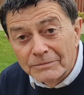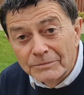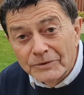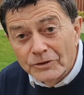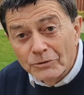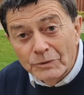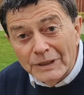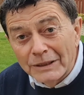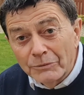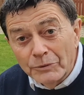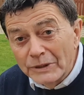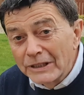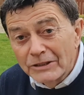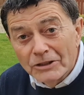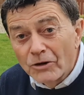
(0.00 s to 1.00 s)
So we
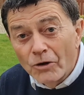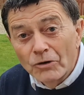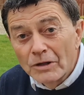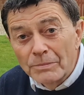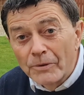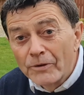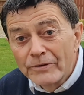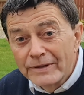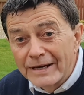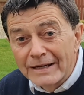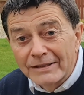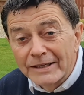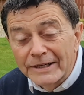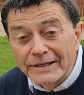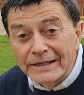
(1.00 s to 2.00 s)
need to call upon that
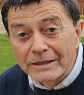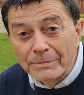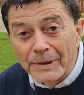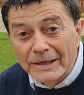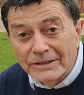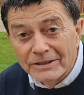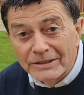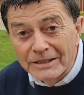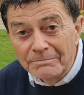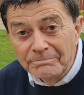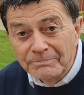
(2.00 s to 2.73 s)
learning capacity.